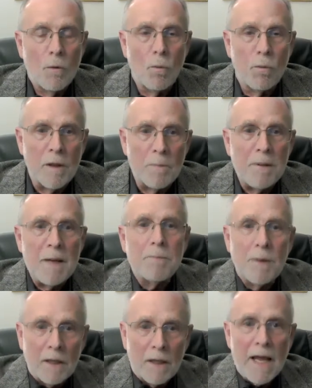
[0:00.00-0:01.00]
The
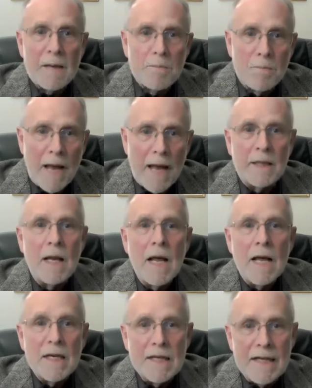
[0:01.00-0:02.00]
people like Ben
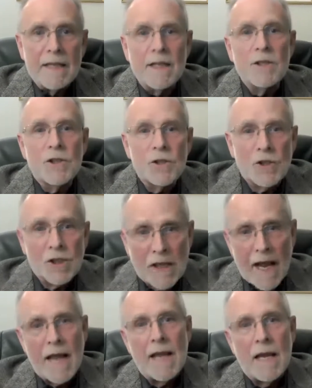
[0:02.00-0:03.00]
needed to
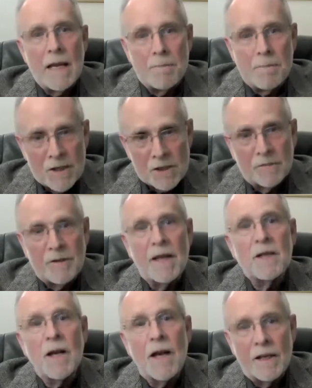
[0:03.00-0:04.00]
stay in
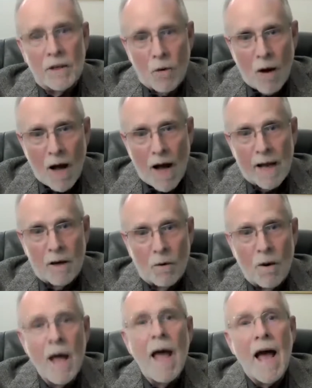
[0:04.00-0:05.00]
Pennsylvania and Ohio,
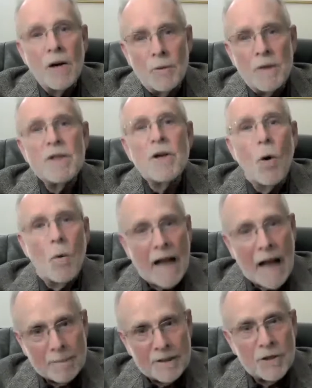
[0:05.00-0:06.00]
and we know what
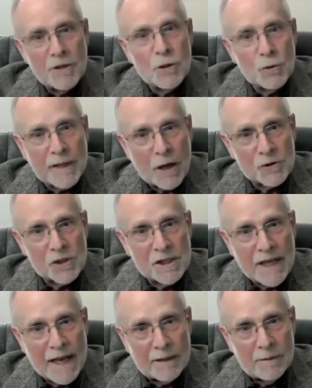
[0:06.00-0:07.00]
happened in
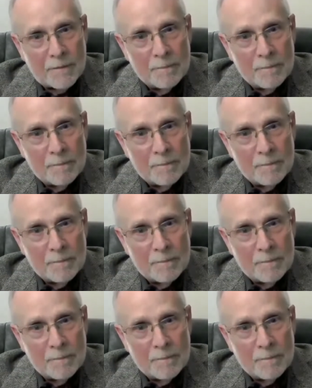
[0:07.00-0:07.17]
2010.